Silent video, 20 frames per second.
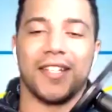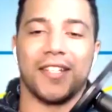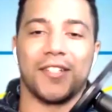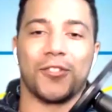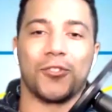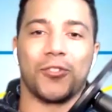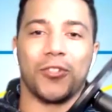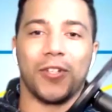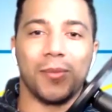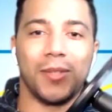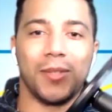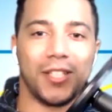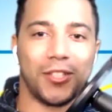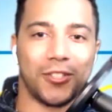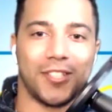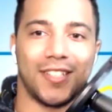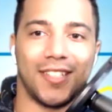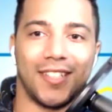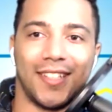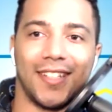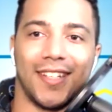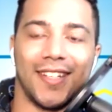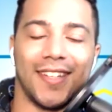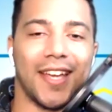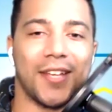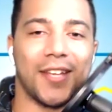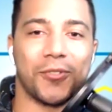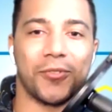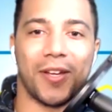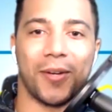extremely interesting. And
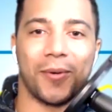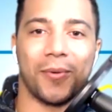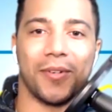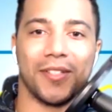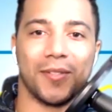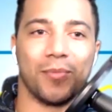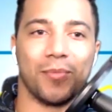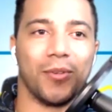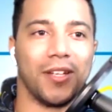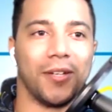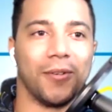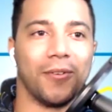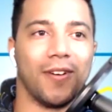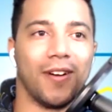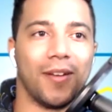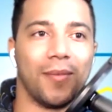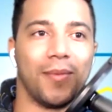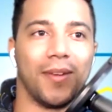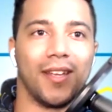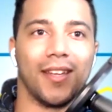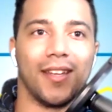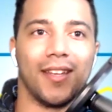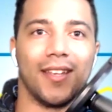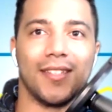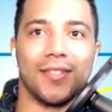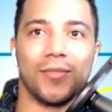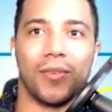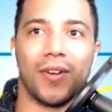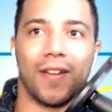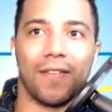that's why I wanted to bring you on,
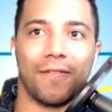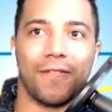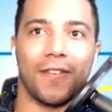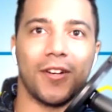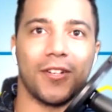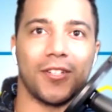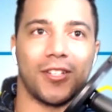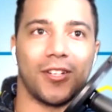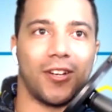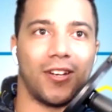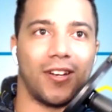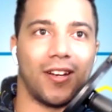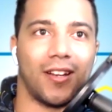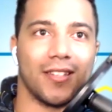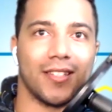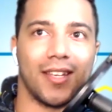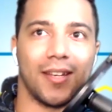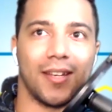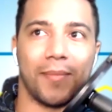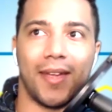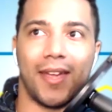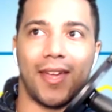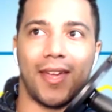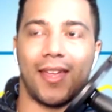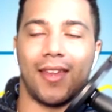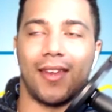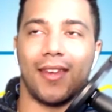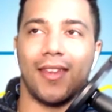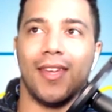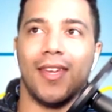because when I first heard it, I was like,
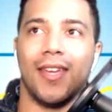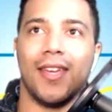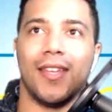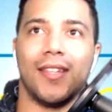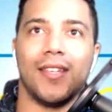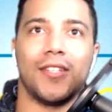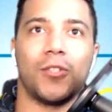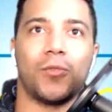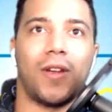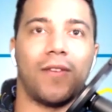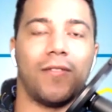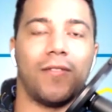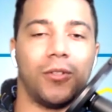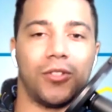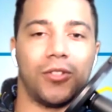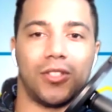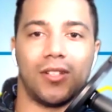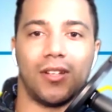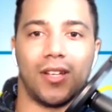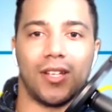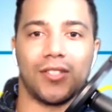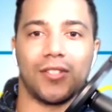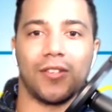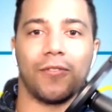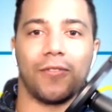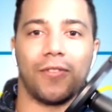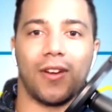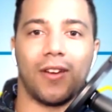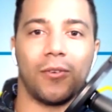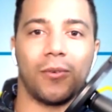man, this is revolutionary. So
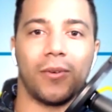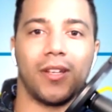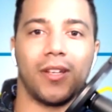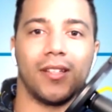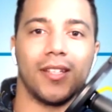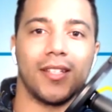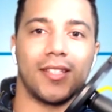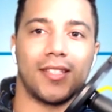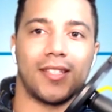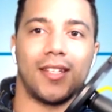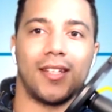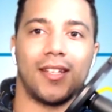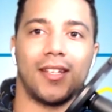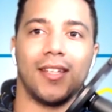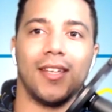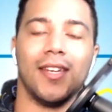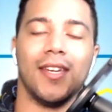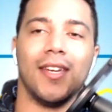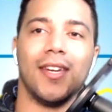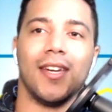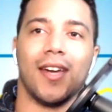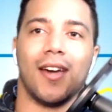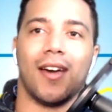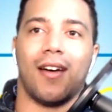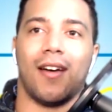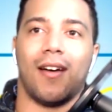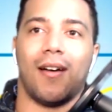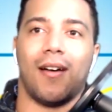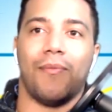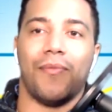for everyone listening,
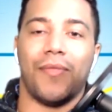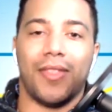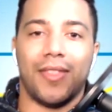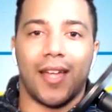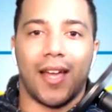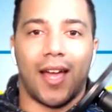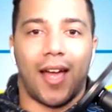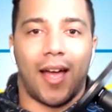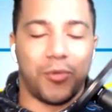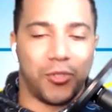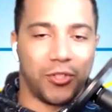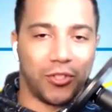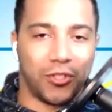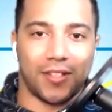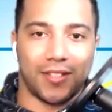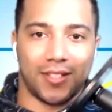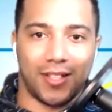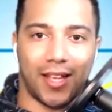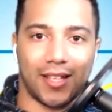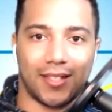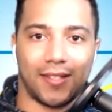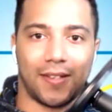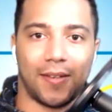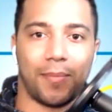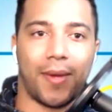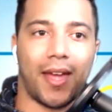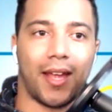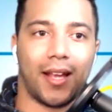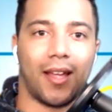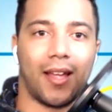I'm sure there's a lot to
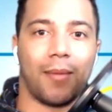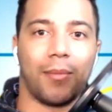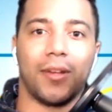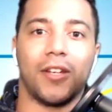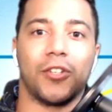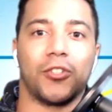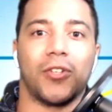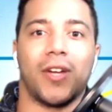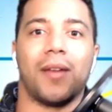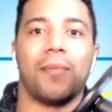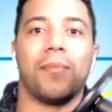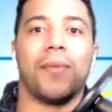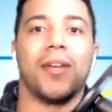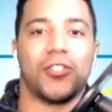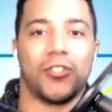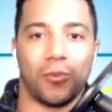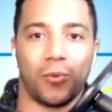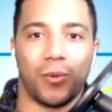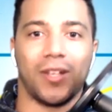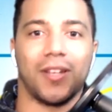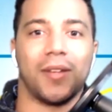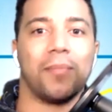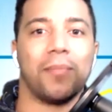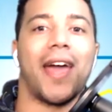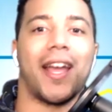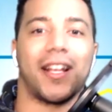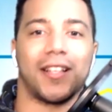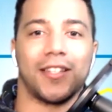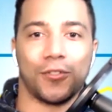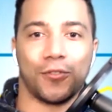unpack. I'm going to try to make sure we
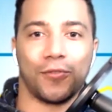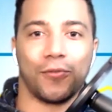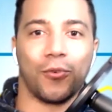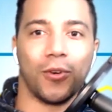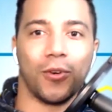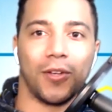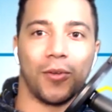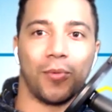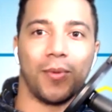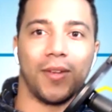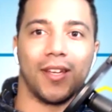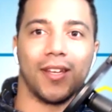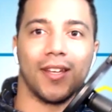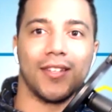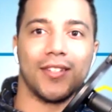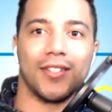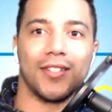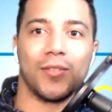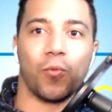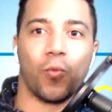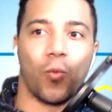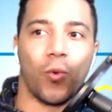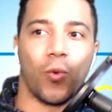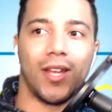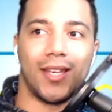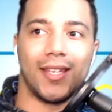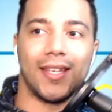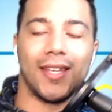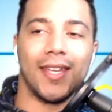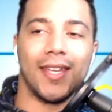unpack this for you, because what